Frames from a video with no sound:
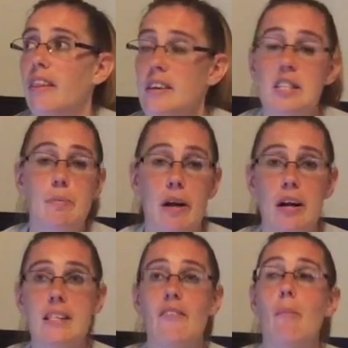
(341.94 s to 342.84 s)
these
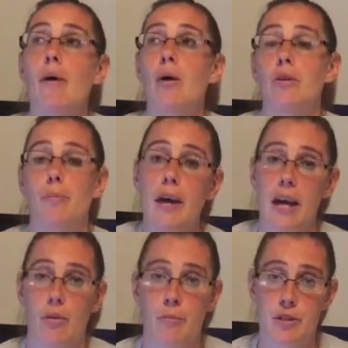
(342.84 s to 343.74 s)
spirits have a bone to
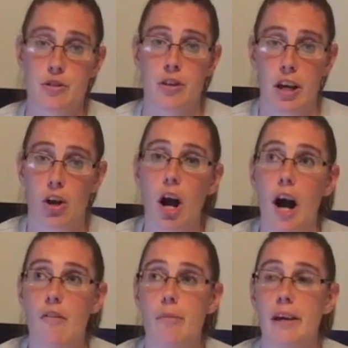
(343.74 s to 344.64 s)
pick with Mr. Nick
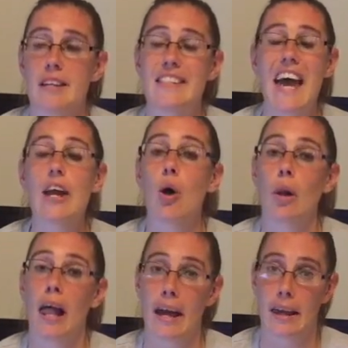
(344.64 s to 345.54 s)
Groff because they
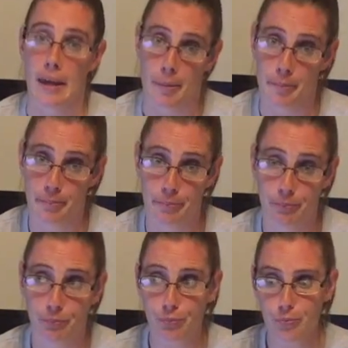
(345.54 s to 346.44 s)
don't like him.
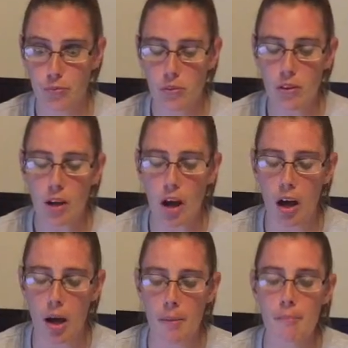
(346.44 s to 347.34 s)

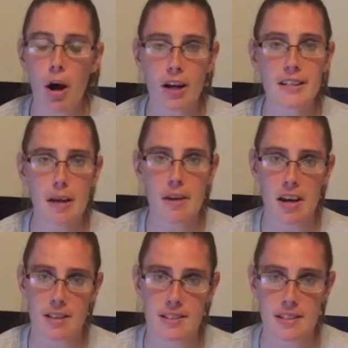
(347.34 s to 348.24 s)
Um, Mark and Debbie
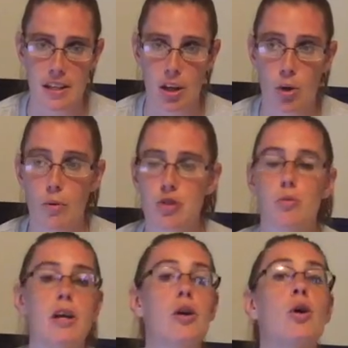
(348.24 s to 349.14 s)
Constantino,
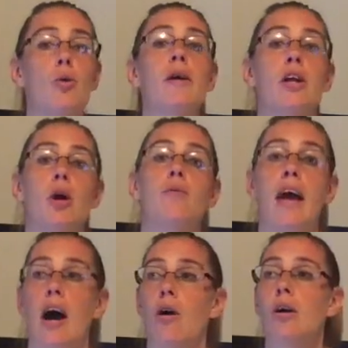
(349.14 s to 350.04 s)
which we who we know
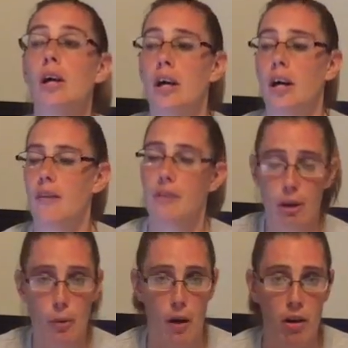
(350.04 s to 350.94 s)
now
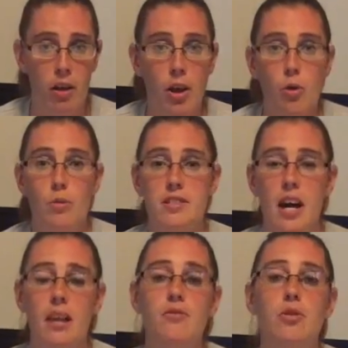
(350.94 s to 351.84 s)
very well, was
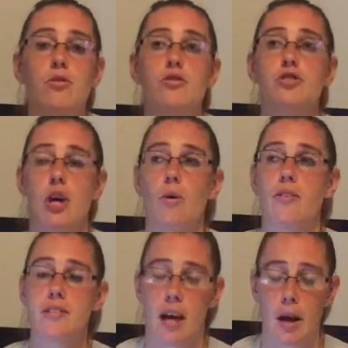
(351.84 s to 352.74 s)
kind of new to the show
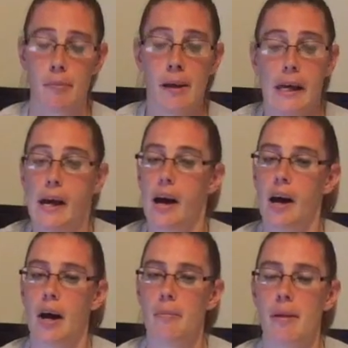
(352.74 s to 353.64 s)
at the time.
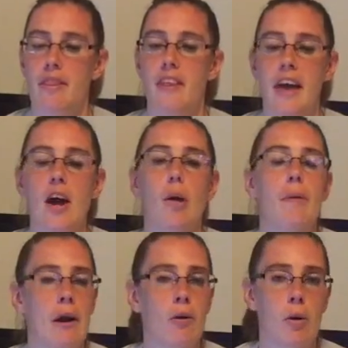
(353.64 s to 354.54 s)
Um, they
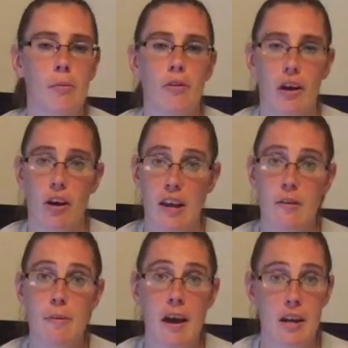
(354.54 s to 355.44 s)
are paranormal. They're
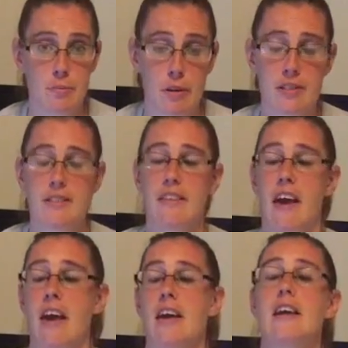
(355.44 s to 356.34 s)
EVP experts.
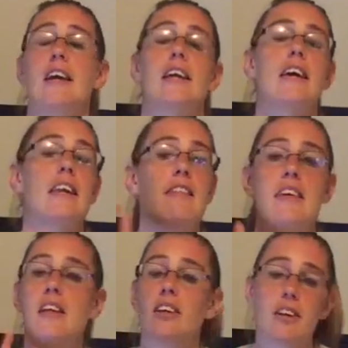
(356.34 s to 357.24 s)
They can get
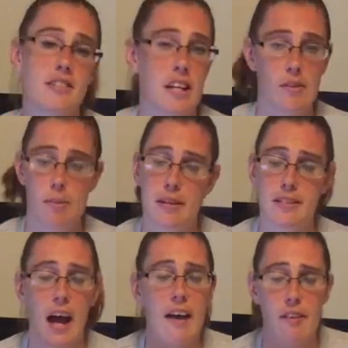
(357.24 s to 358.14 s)
the clearest
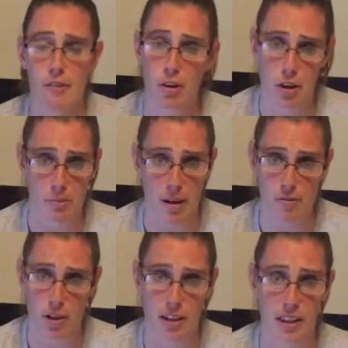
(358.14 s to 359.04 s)
EVPs I've ever heard in my
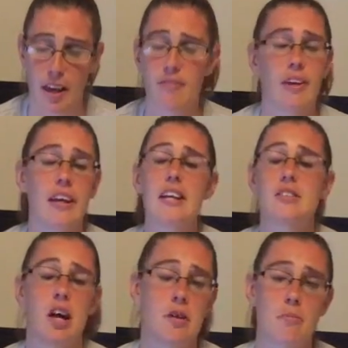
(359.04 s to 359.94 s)
freaking life. Like it
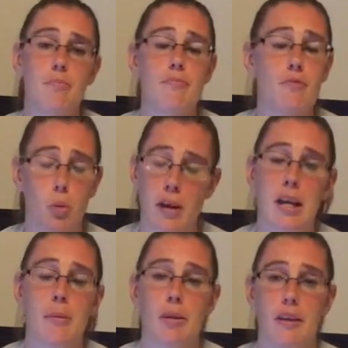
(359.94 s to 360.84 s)
is
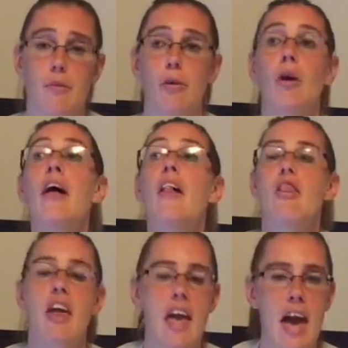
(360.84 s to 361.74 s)
unfreaking believable.
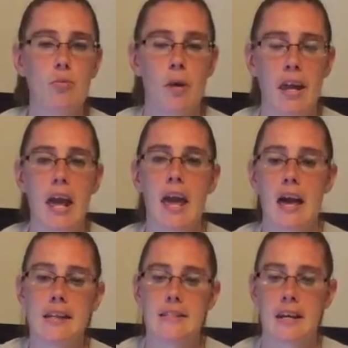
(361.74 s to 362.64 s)
They had went
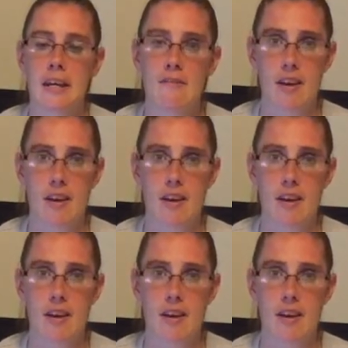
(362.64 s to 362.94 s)
and done an